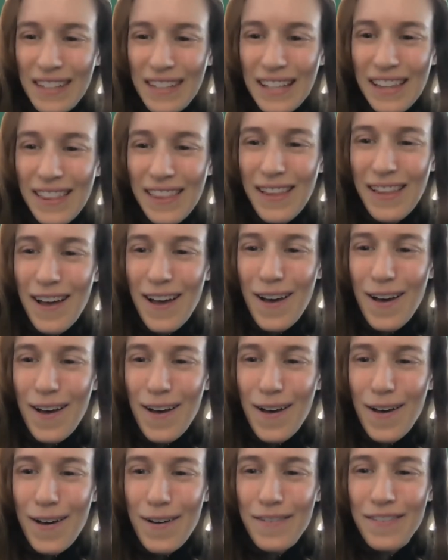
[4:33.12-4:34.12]

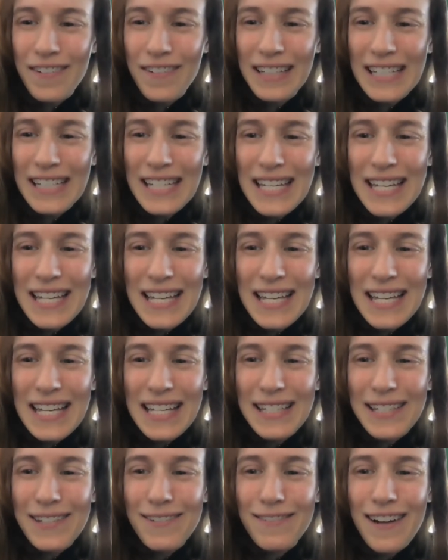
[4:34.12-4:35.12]
Love,
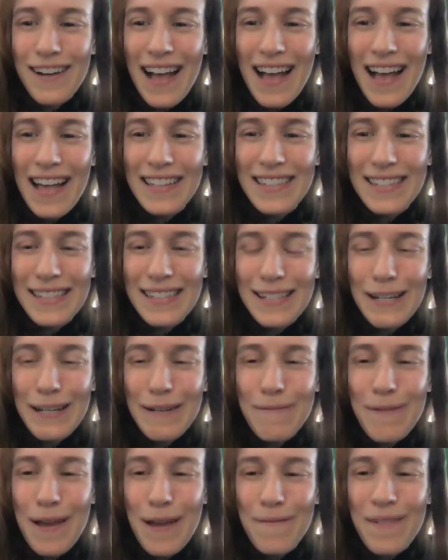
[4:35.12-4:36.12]
ease, rest,
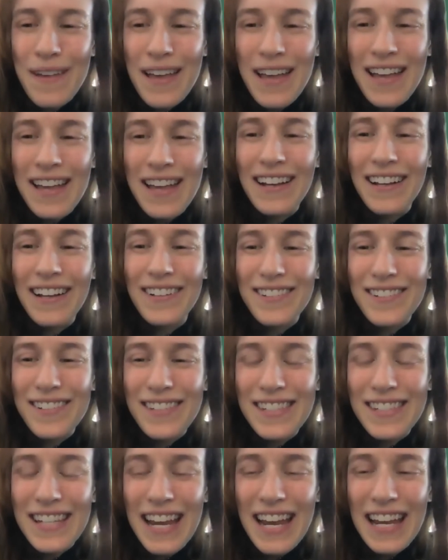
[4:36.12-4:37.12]
commitment,
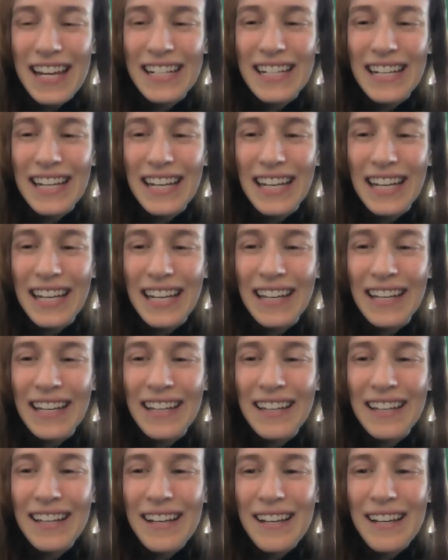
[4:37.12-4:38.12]

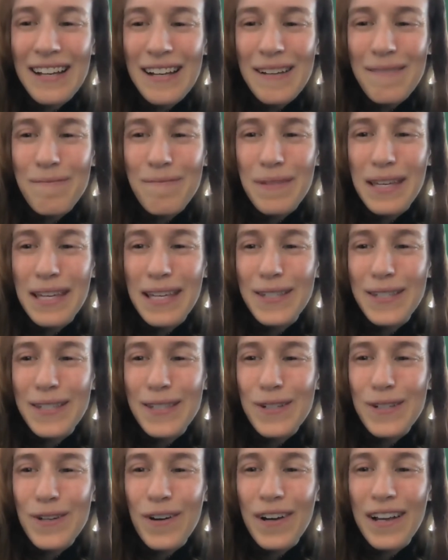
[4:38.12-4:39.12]
understanding, peace,
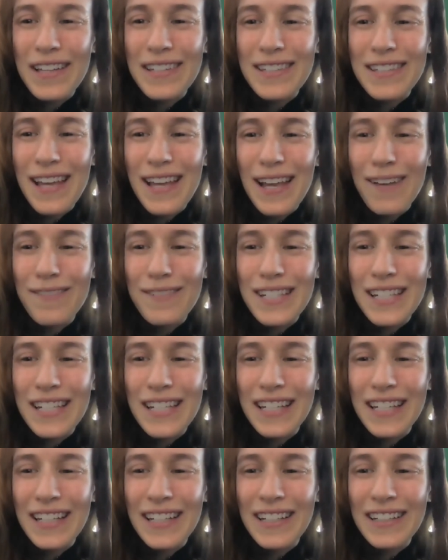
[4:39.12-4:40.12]
joy,
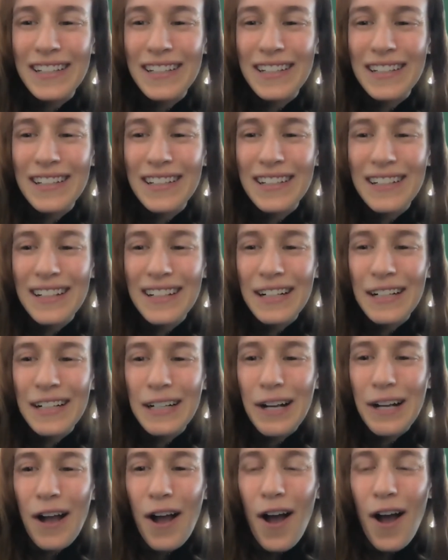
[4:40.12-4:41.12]
safety,
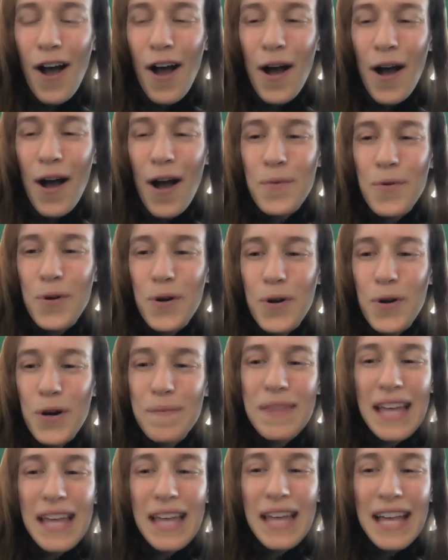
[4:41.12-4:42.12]
calm,
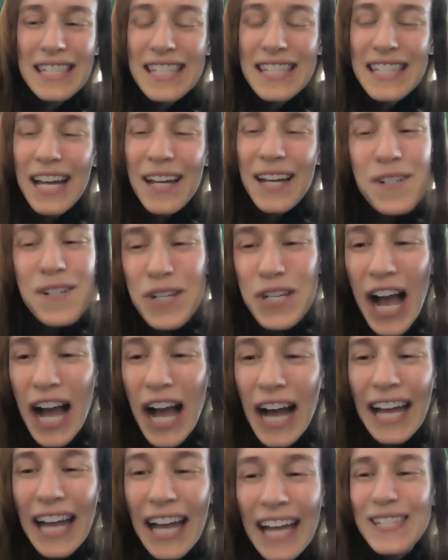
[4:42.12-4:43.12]
warmth, and
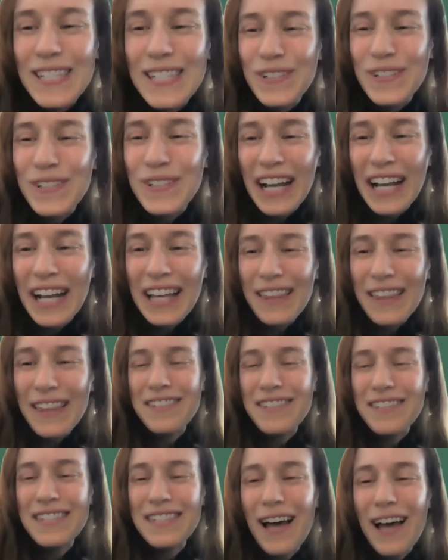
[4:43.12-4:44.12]
sunshine, strength
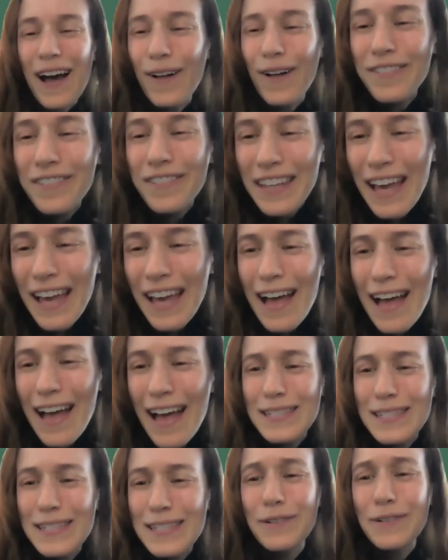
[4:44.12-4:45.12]
of self.
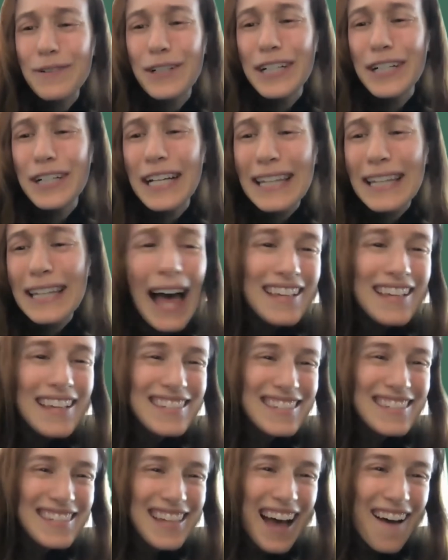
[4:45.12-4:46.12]
Yes, worry
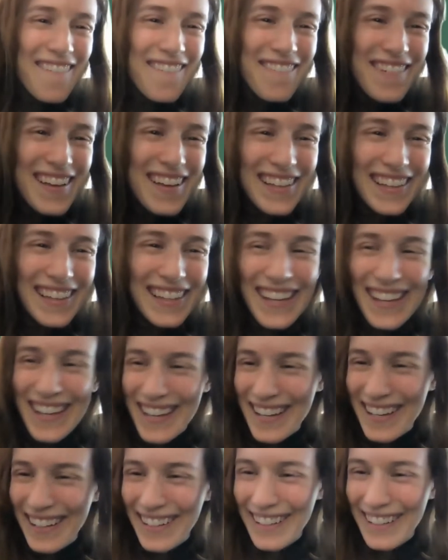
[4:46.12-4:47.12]
less. I feel
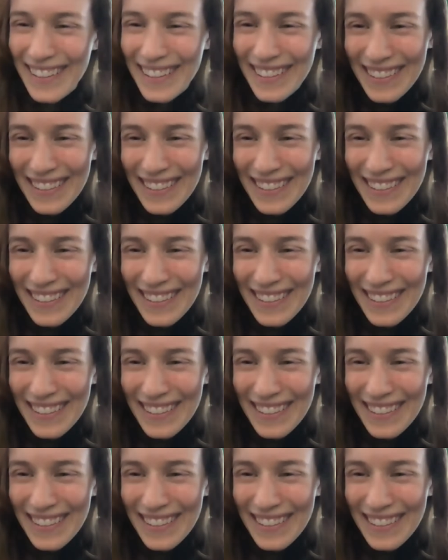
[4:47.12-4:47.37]
you.